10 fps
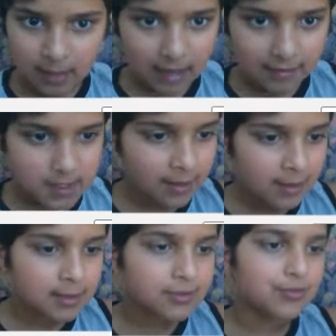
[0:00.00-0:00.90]
I've seen
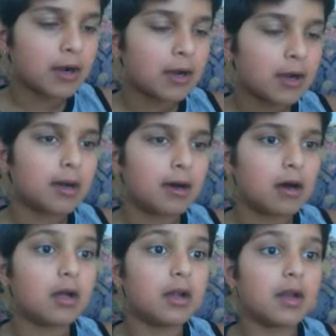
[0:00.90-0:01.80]
this from uh,
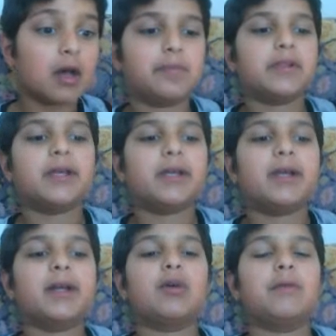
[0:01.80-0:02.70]
on other
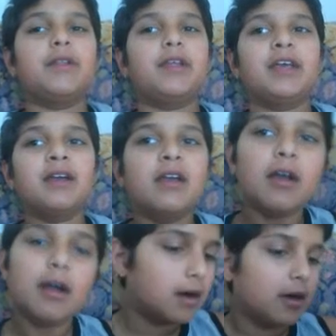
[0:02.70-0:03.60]
players while playing
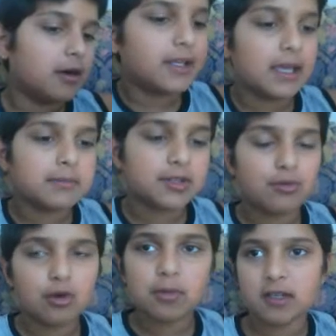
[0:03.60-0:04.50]
uh, games in
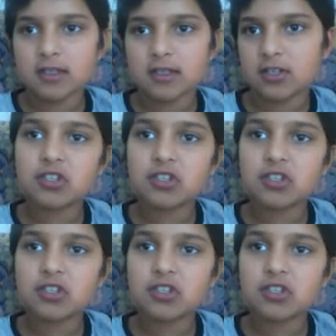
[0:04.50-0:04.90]
Roblox, such